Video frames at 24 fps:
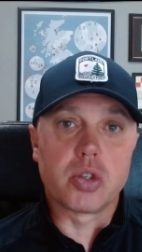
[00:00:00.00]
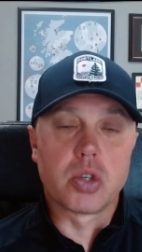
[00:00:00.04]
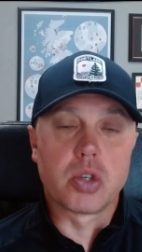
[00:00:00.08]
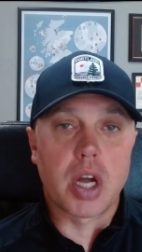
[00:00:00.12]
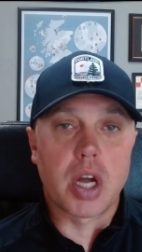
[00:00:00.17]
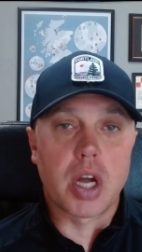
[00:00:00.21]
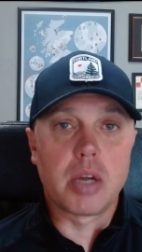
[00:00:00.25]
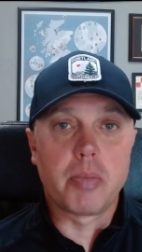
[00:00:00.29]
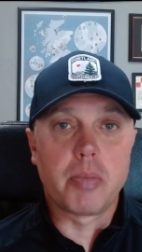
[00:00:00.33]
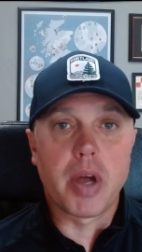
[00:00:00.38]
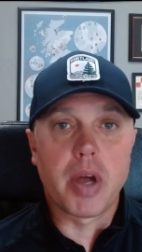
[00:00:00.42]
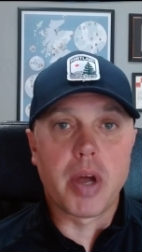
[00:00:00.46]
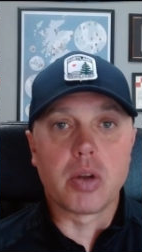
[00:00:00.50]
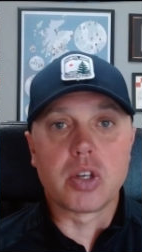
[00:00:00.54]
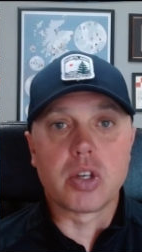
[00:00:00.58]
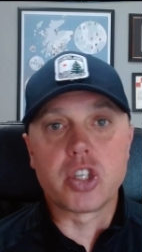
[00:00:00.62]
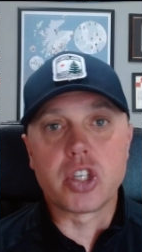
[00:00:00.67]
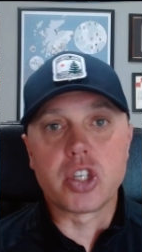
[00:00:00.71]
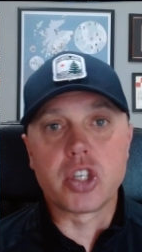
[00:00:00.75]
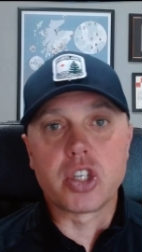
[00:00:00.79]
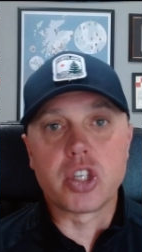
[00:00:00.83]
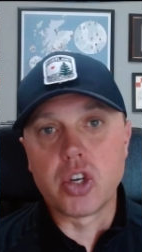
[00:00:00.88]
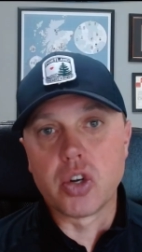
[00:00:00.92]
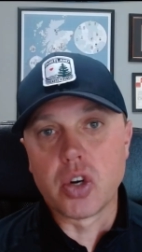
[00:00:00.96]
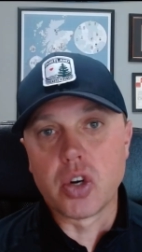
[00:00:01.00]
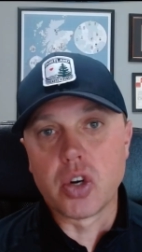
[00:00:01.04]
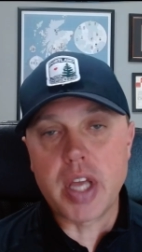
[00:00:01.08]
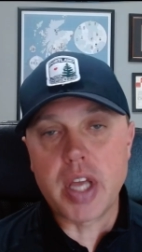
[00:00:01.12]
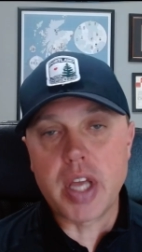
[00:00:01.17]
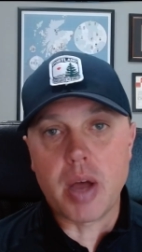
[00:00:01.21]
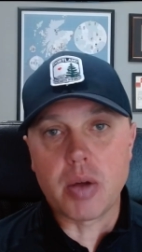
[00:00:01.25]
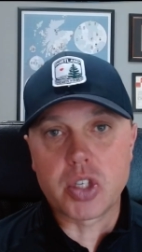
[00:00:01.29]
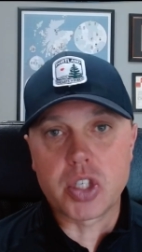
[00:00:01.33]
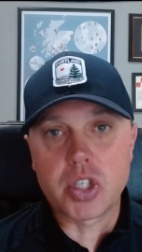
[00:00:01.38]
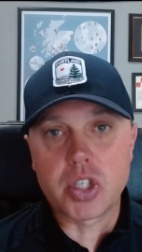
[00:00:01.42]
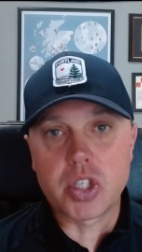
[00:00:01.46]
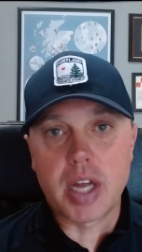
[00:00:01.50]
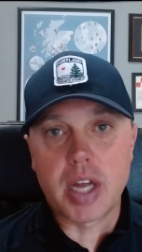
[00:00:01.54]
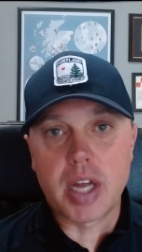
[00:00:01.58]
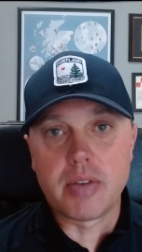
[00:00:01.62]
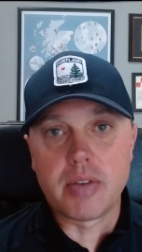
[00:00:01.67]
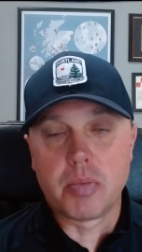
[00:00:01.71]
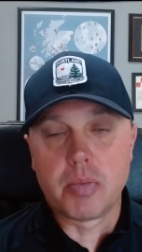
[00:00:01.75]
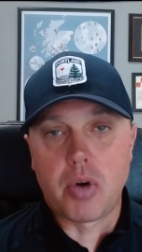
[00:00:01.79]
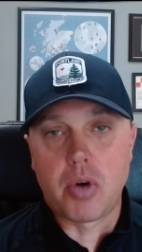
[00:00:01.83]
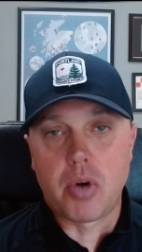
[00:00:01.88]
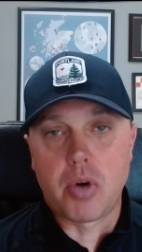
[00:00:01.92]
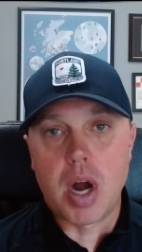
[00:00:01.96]
We're talking about security outside
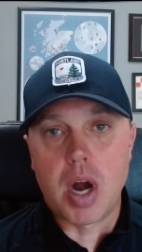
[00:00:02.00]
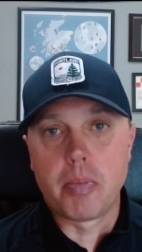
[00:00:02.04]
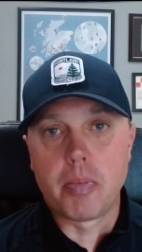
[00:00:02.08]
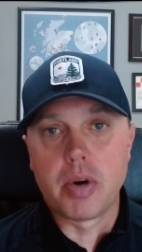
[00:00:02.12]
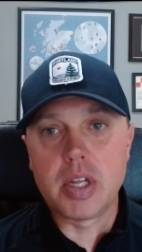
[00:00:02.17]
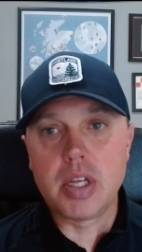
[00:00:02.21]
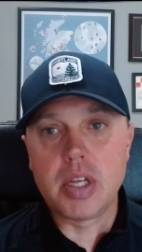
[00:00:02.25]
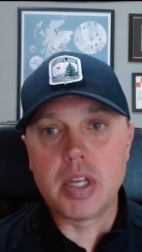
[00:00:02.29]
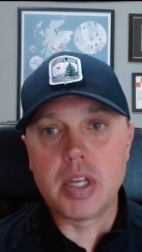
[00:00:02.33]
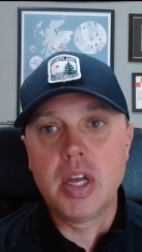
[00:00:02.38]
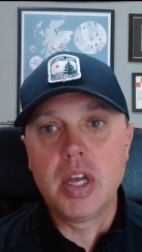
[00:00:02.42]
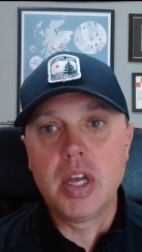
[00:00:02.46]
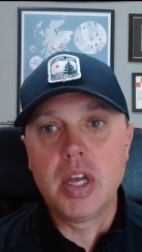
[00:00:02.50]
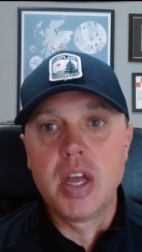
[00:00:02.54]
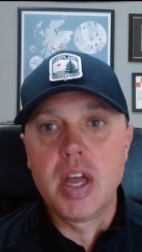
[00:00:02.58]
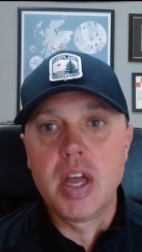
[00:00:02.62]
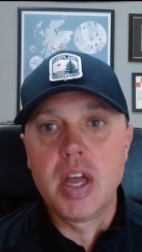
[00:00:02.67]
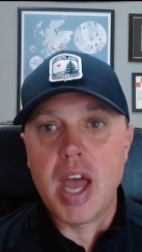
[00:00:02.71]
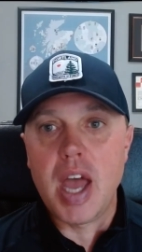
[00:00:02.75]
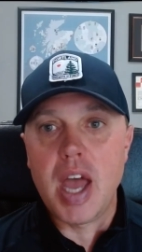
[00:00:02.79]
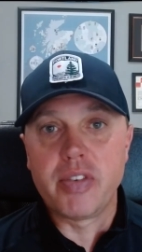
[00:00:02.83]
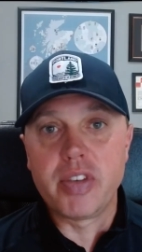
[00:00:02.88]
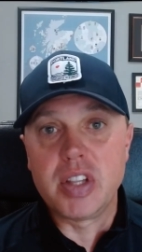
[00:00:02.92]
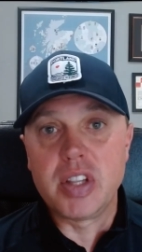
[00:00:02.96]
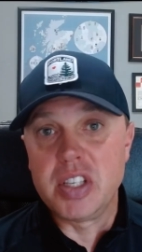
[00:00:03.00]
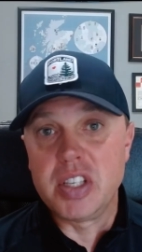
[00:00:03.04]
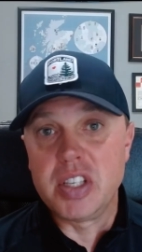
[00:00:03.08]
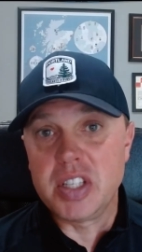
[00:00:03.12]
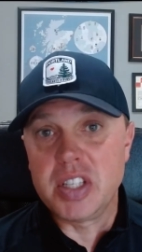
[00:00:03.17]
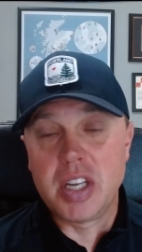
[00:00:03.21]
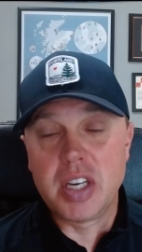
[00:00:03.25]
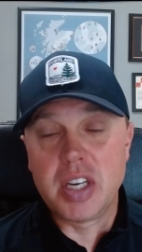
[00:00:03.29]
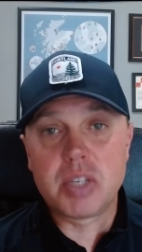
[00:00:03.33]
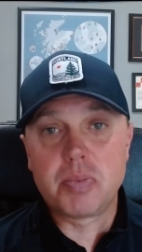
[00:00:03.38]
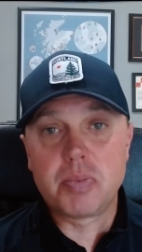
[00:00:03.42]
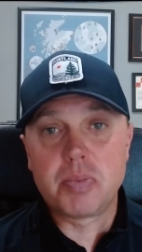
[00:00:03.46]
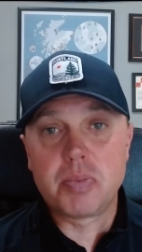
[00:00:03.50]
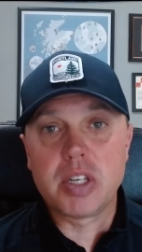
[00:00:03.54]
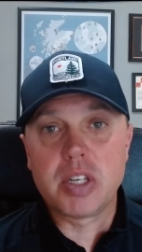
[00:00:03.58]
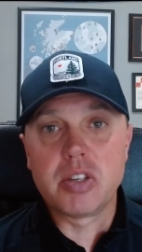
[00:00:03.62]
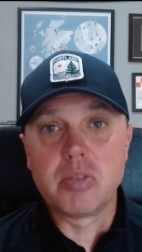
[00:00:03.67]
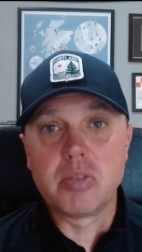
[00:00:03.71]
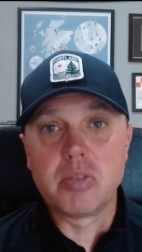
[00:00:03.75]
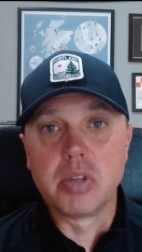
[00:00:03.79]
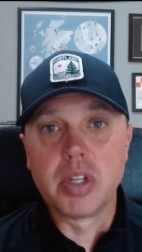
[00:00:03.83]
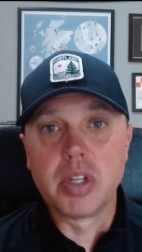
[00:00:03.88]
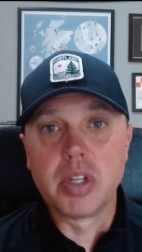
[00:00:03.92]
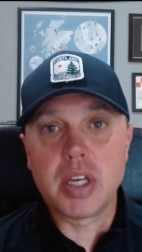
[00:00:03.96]
of the property, having these
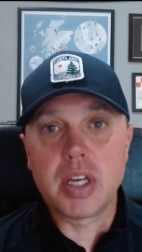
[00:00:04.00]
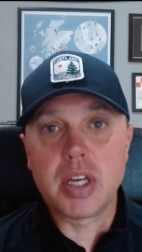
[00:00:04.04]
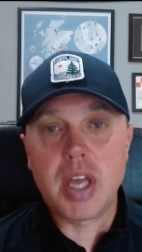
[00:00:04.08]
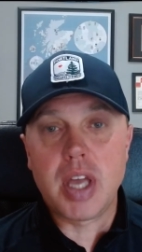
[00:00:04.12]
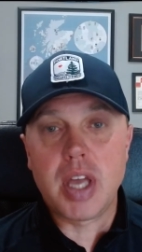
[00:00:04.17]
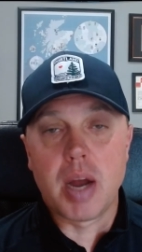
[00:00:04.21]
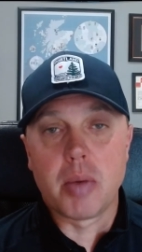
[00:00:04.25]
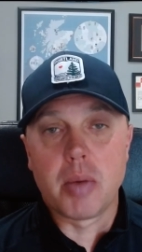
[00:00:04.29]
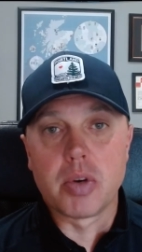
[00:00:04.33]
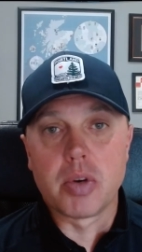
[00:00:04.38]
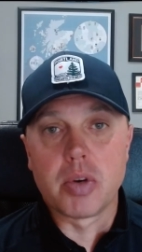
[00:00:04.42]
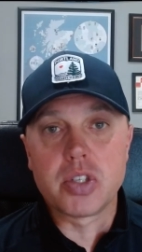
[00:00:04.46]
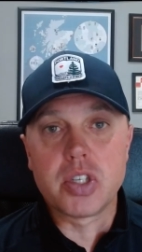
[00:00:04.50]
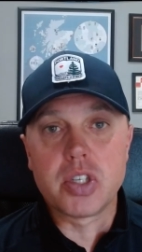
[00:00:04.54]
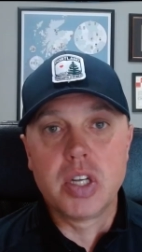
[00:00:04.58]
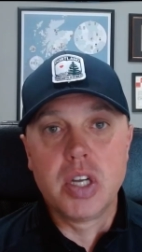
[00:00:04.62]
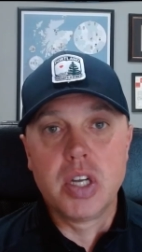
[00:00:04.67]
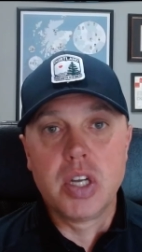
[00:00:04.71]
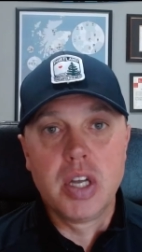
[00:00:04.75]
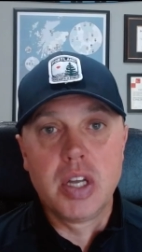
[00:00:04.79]
inexpensive Blink cameras